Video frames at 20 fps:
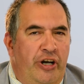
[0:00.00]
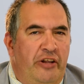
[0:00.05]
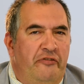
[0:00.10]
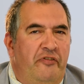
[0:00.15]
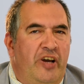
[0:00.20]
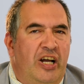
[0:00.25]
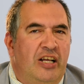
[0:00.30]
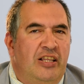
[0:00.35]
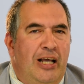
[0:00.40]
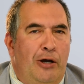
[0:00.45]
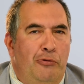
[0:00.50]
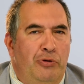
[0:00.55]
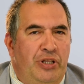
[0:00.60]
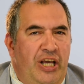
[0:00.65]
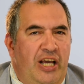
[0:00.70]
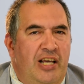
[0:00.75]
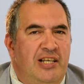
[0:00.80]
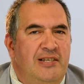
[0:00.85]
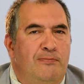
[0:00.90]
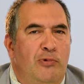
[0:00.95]
In fact,
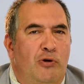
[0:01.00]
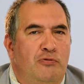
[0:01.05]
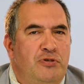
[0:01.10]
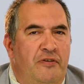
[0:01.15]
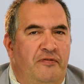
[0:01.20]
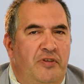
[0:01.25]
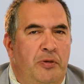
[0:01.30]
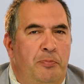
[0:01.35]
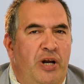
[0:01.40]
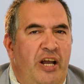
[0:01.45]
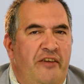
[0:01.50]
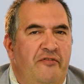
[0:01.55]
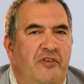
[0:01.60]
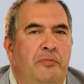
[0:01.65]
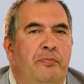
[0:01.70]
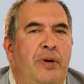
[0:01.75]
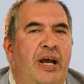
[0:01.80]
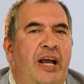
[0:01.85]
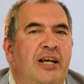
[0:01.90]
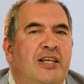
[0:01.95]
nowadays, most of the
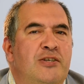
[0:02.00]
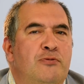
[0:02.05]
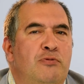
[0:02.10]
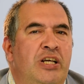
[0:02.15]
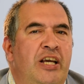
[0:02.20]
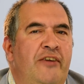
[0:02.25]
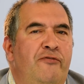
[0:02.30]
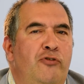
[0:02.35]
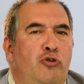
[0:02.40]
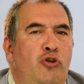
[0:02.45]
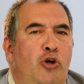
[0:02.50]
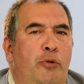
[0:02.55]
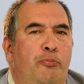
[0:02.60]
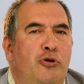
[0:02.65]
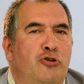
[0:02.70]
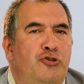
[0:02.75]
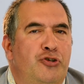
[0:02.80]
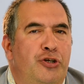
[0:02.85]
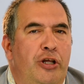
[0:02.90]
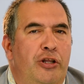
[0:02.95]
private banks will give you the
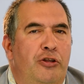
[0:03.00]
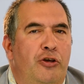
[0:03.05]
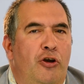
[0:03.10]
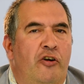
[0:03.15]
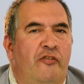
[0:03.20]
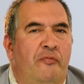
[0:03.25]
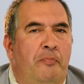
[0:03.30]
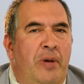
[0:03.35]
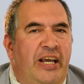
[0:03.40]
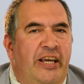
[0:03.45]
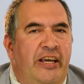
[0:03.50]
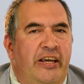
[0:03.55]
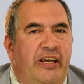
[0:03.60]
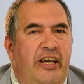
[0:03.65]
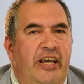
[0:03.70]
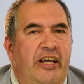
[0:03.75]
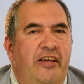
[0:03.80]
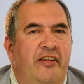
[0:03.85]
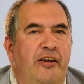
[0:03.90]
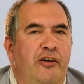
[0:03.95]
opportunity of
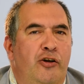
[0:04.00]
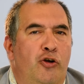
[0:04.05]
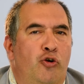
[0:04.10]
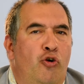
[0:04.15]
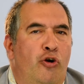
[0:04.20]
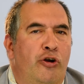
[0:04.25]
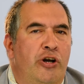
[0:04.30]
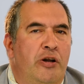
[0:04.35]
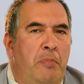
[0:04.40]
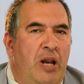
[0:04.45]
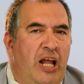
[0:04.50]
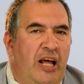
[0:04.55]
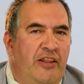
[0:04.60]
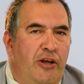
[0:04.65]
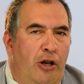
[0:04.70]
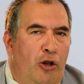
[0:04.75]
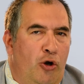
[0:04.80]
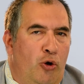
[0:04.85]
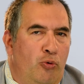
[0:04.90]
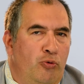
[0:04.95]
banking either the cord blood
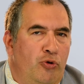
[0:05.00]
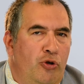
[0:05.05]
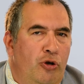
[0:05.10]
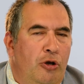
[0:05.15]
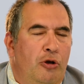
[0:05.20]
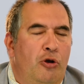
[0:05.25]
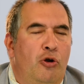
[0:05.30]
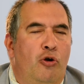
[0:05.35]
alone